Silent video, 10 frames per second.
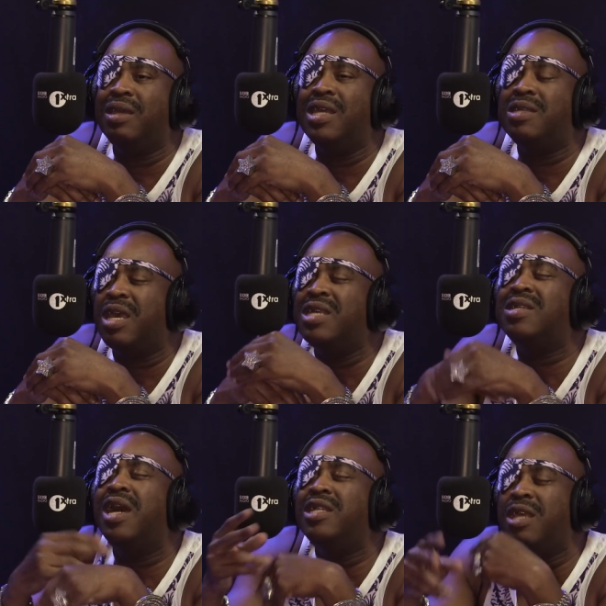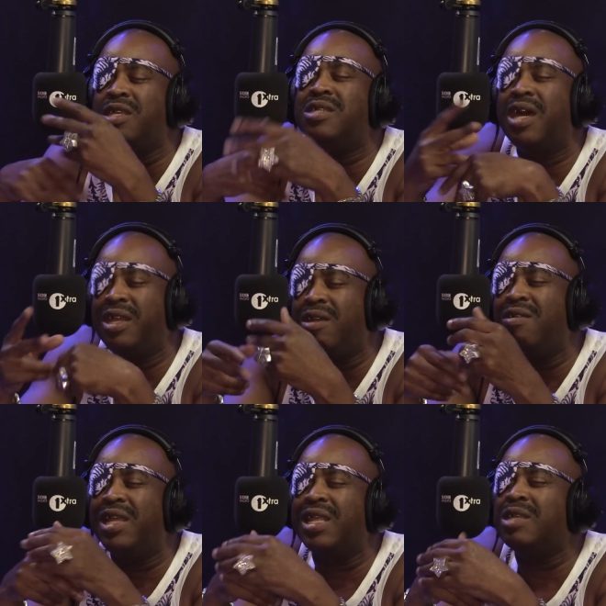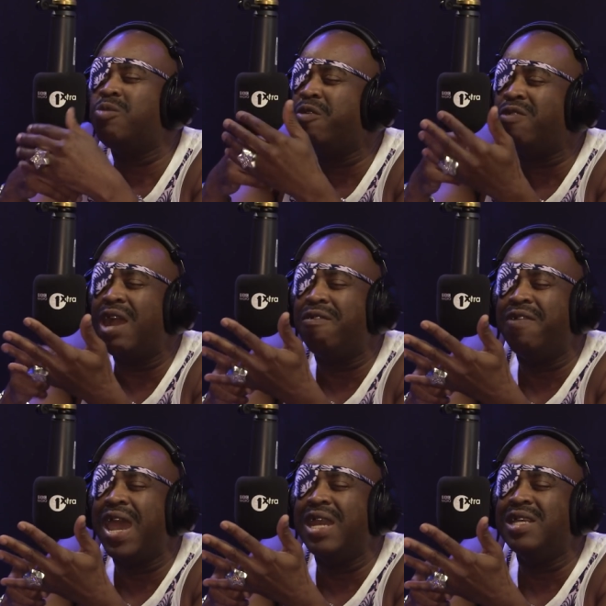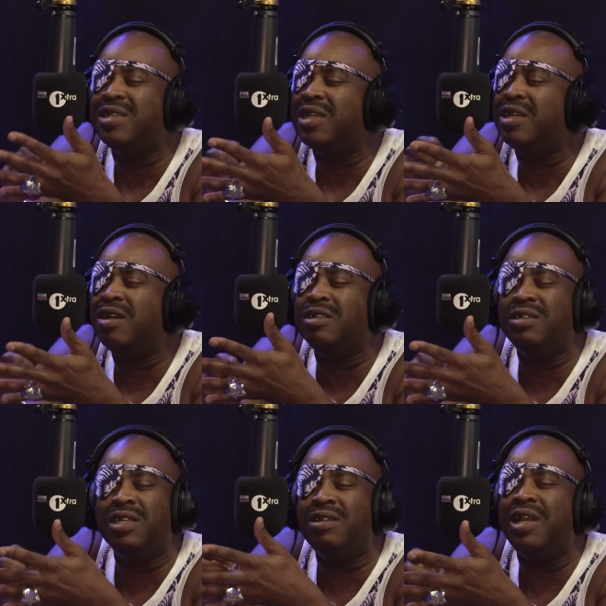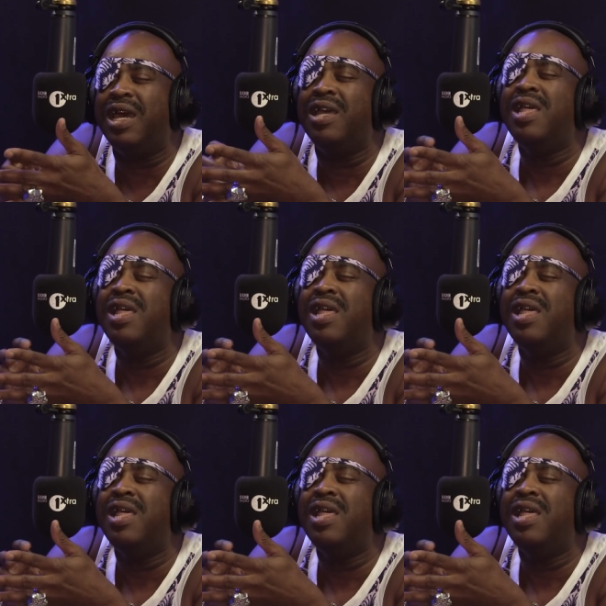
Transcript: It's it started to, it started going like that. That's why rock vanished and country and all that.